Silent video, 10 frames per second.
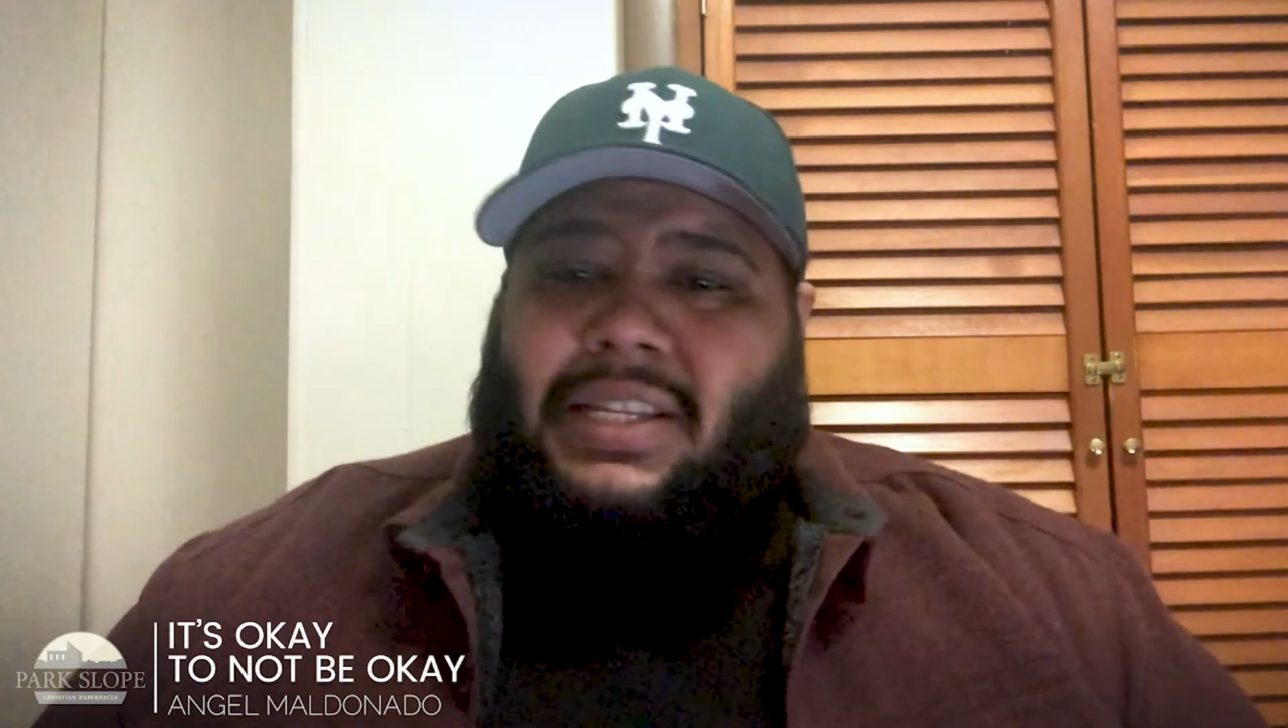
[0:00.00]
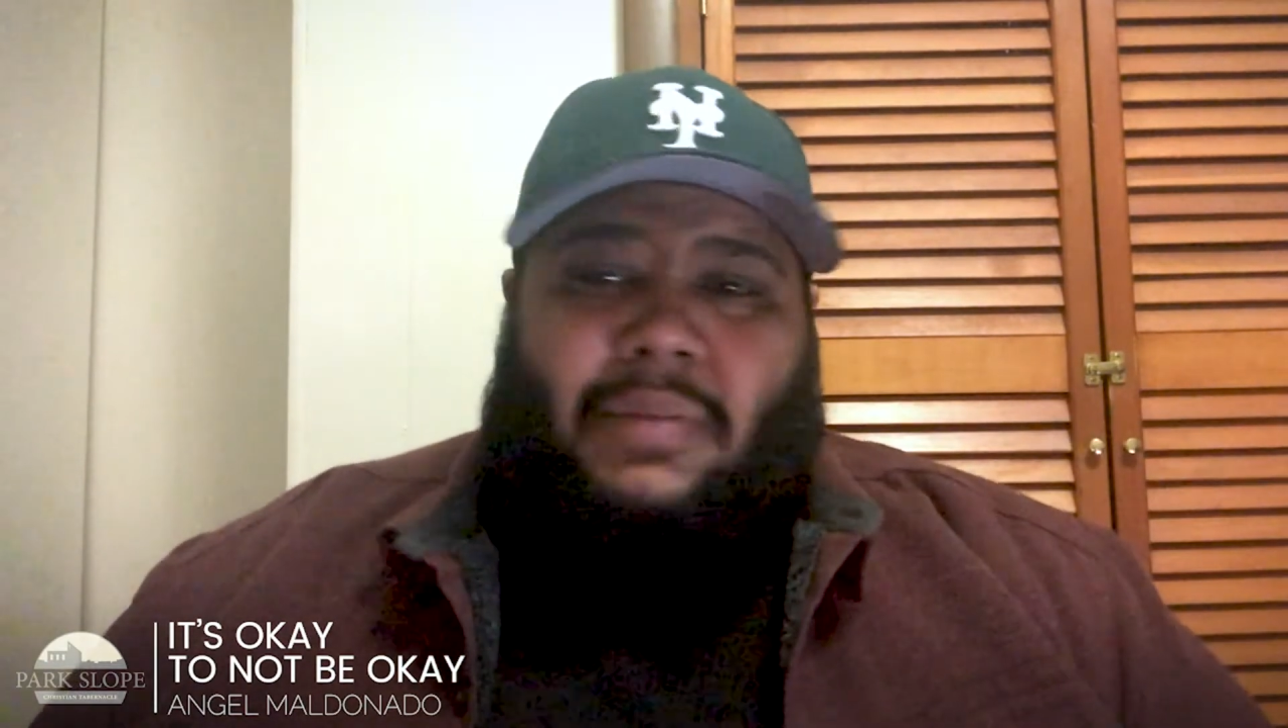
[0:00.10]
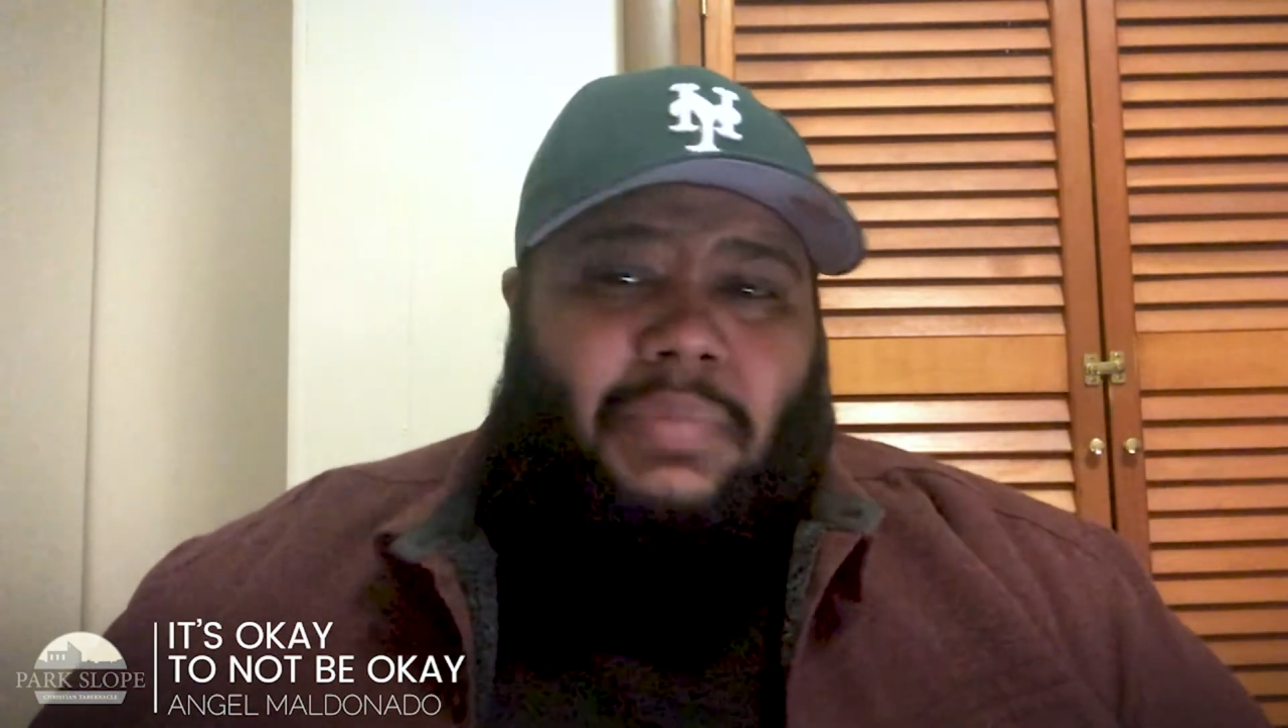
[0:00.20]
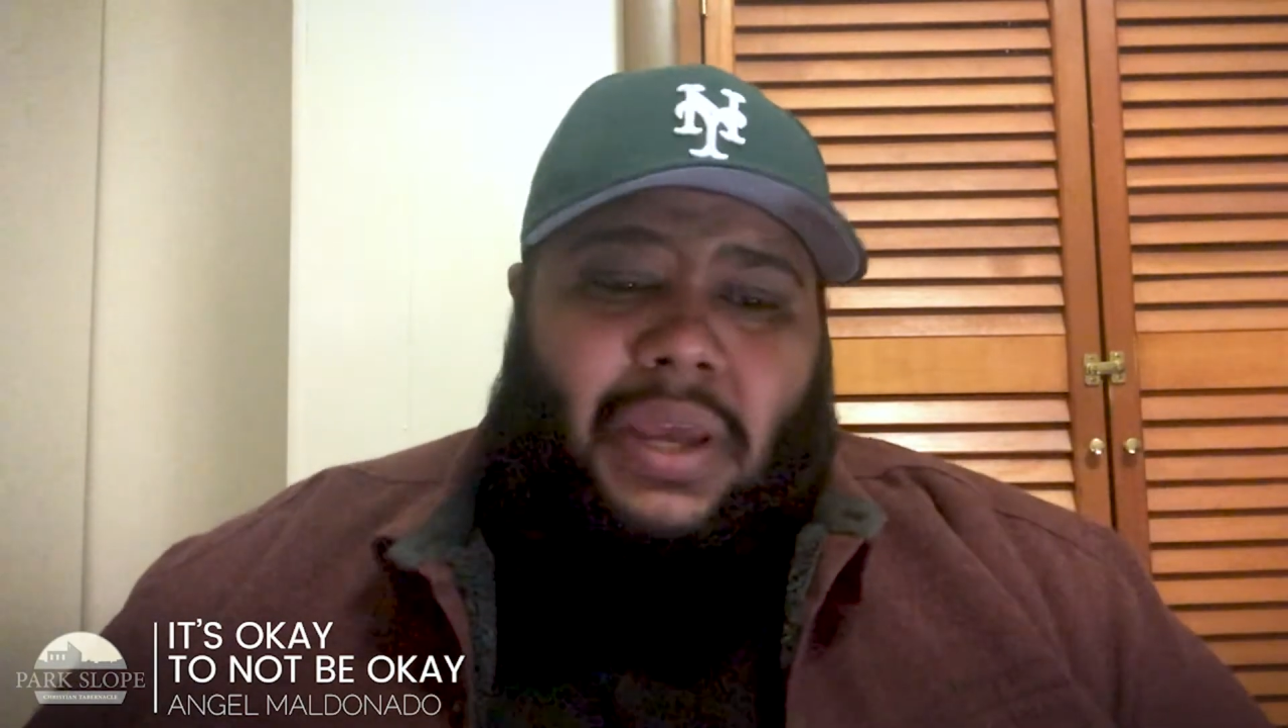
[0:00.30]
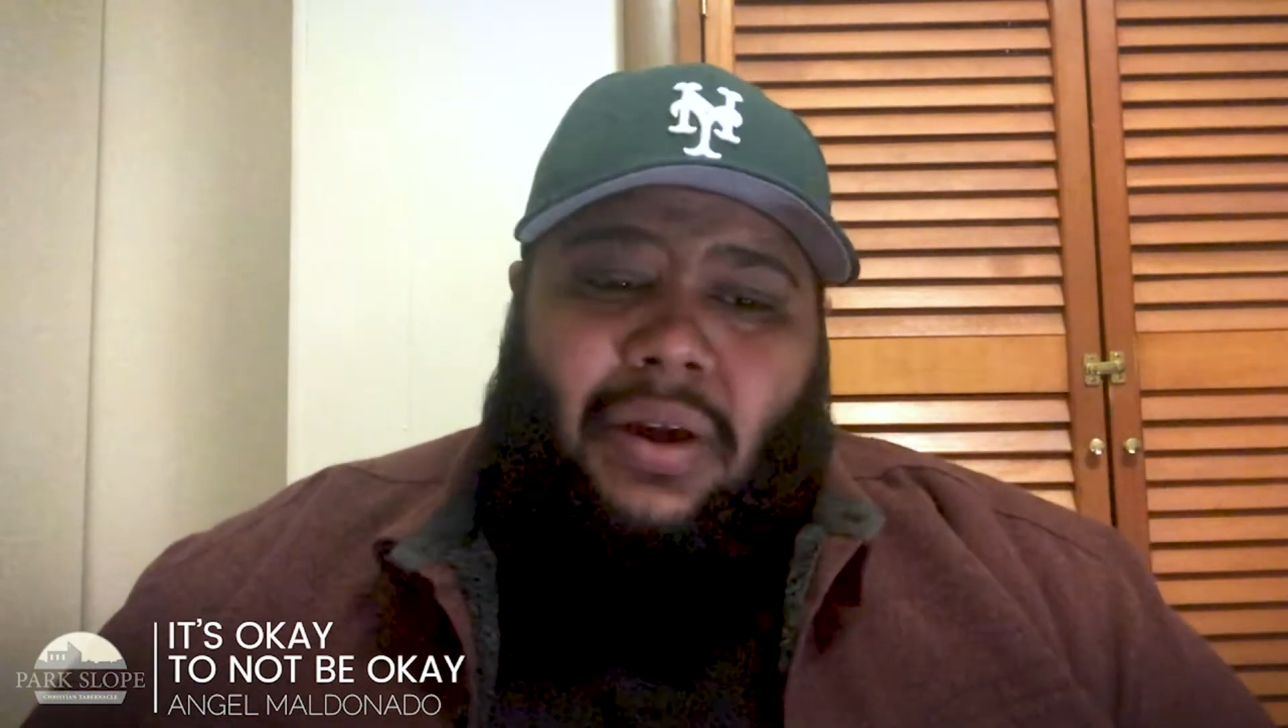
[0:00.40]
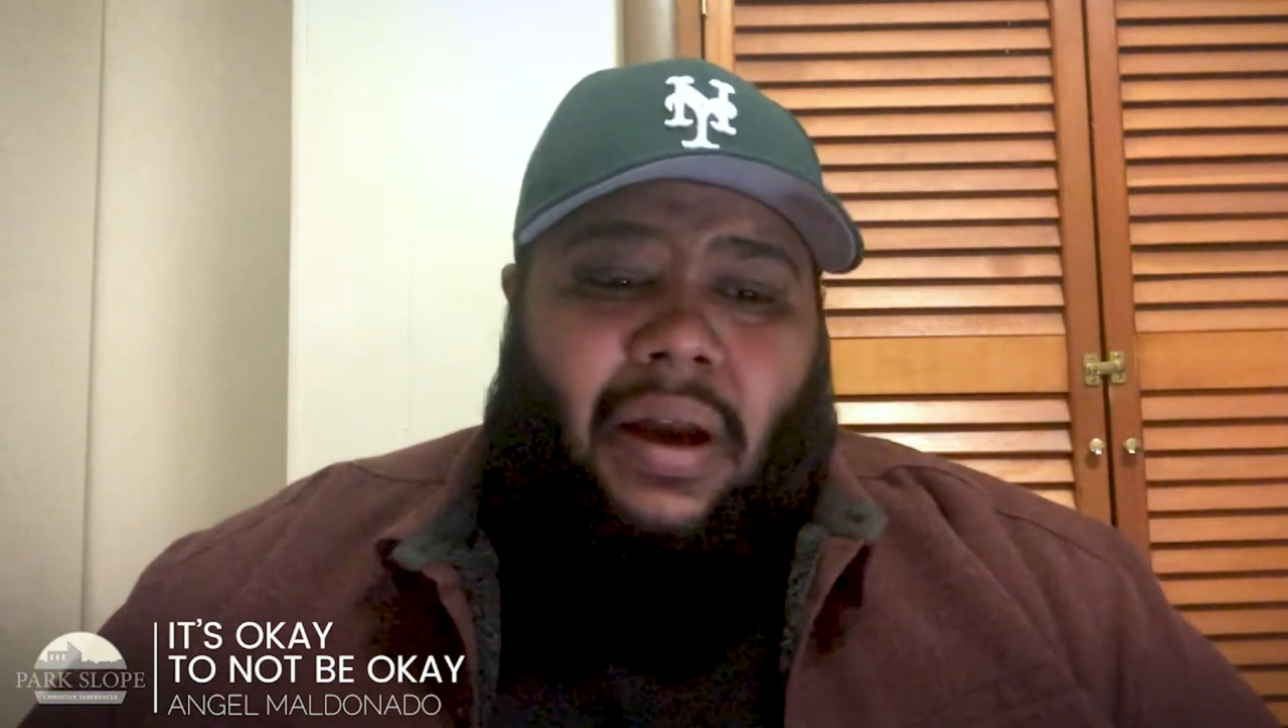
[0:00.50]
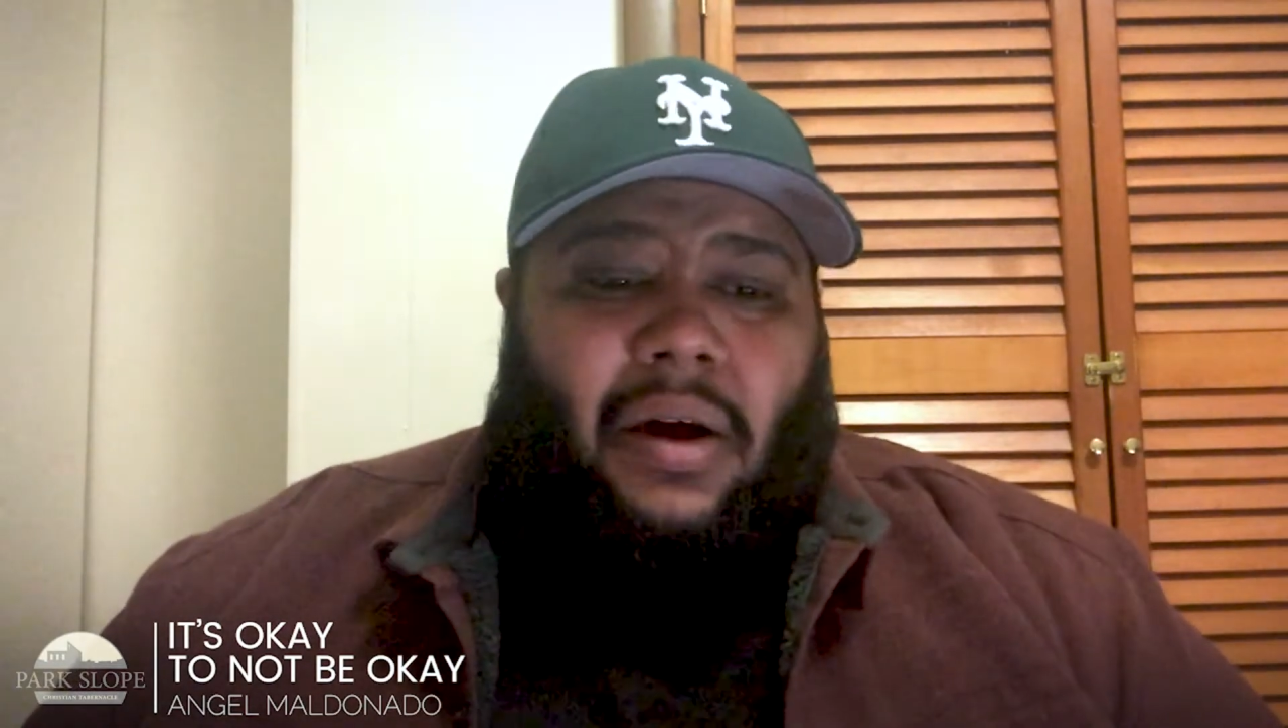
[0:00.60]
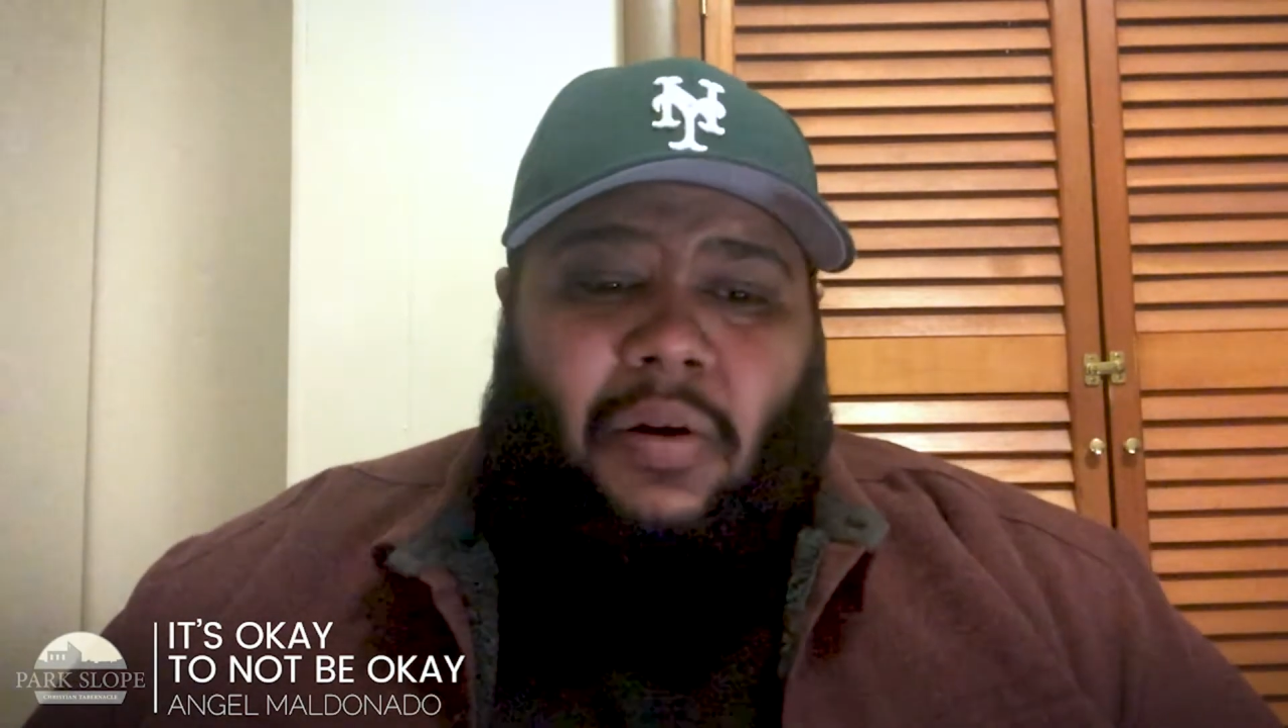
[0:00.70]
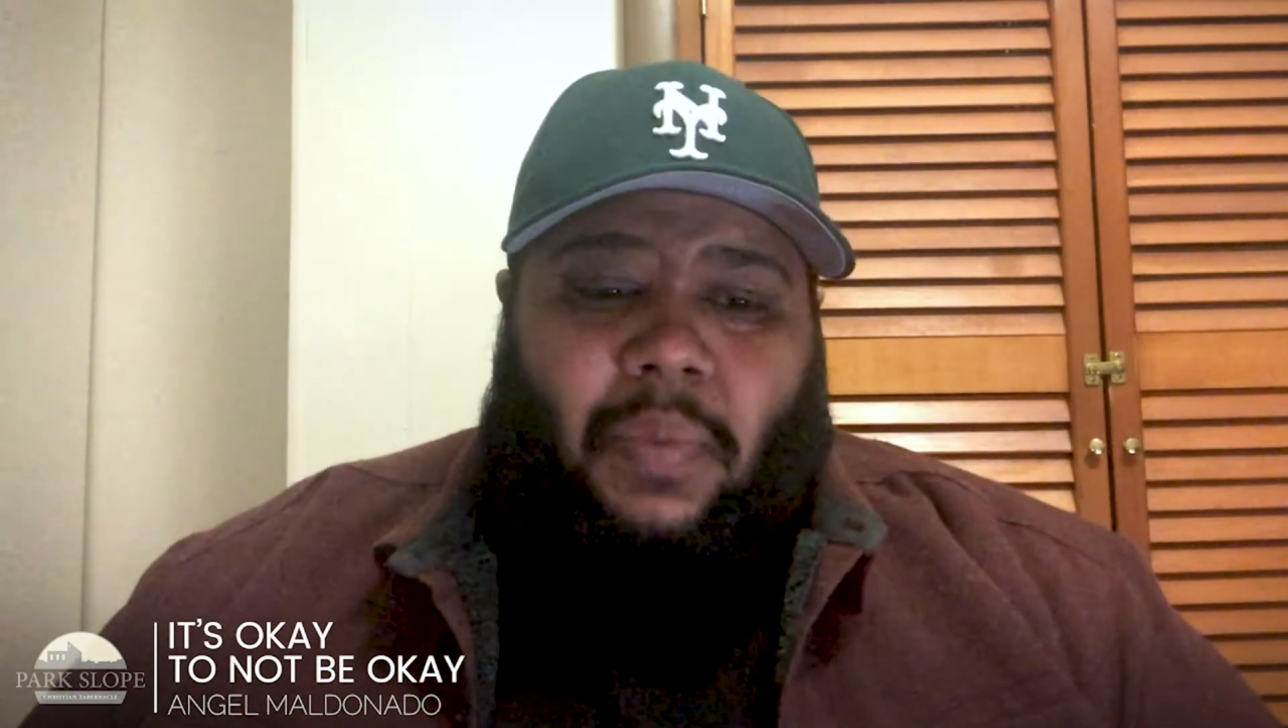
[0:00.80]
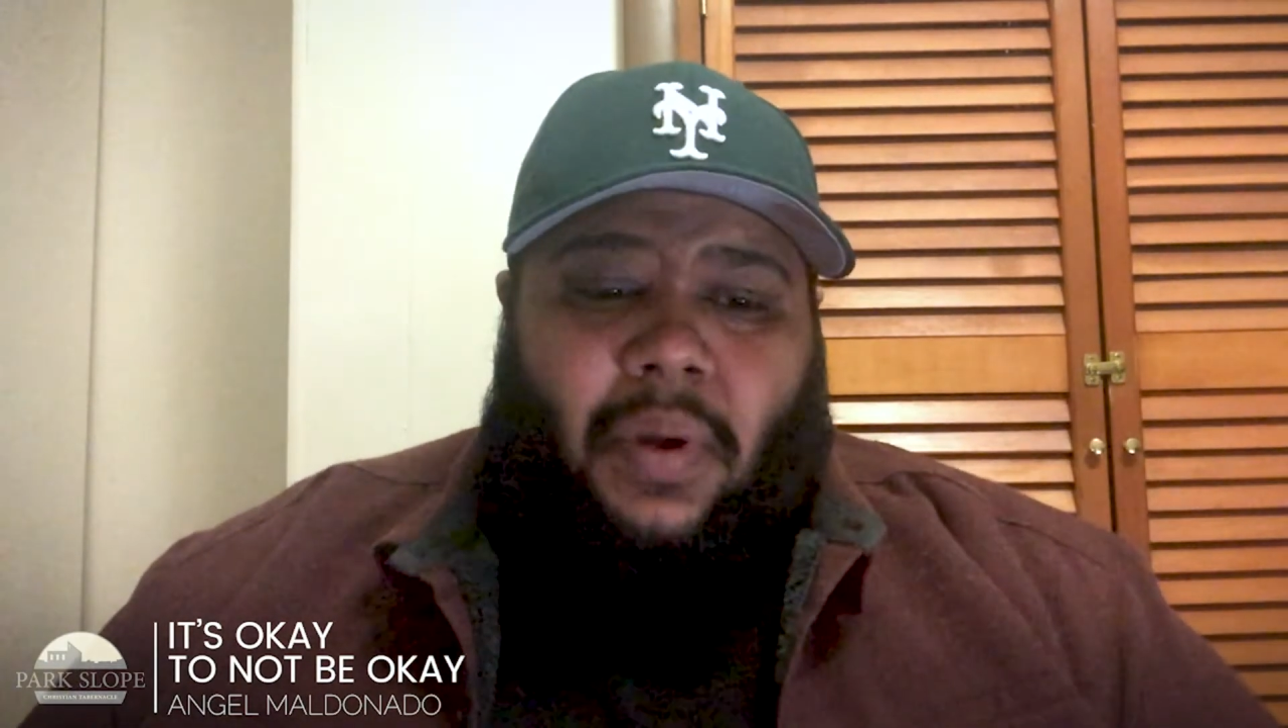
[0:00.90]
to be your
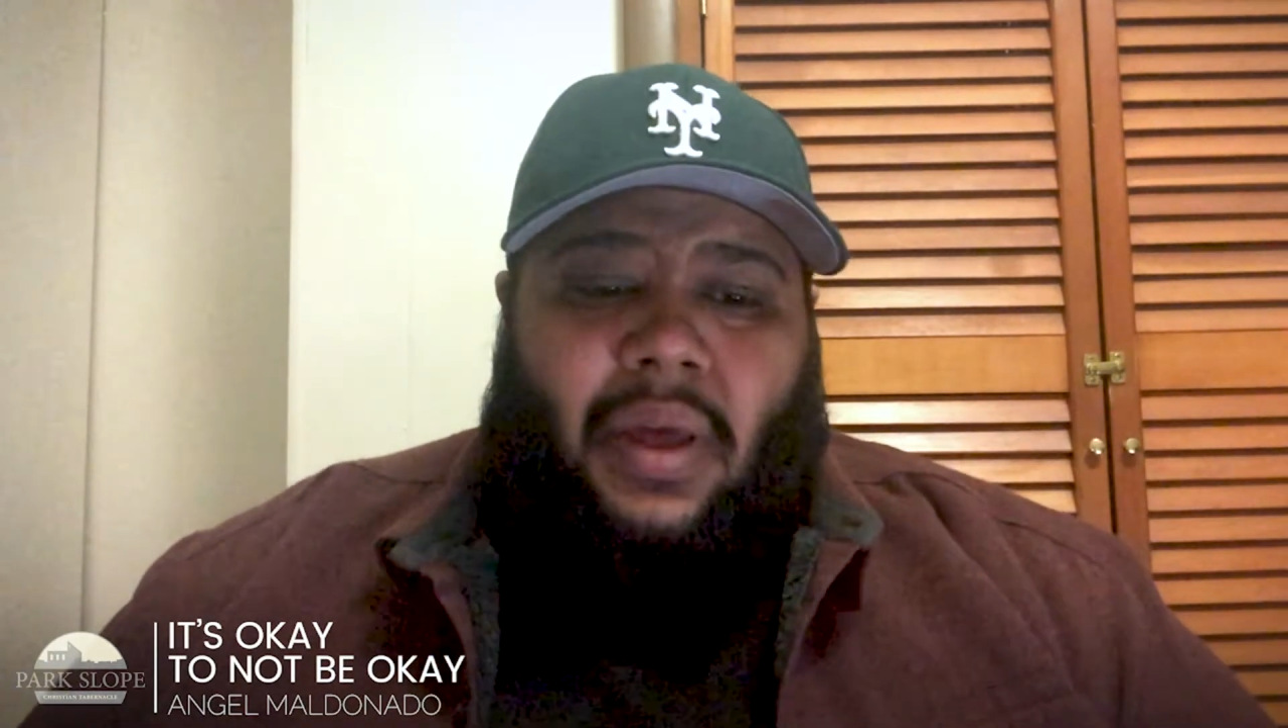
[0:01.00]
help,